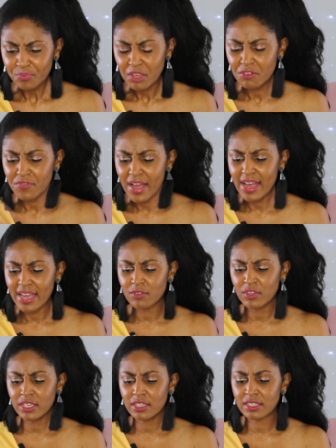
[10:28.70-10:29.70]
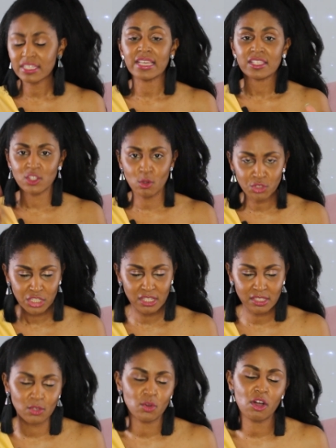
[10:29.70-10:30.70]
5 is, yes, don't
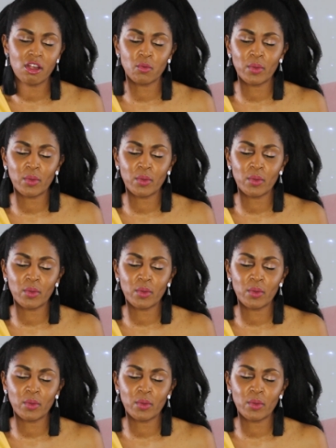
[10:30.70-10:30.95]
cheese so hard.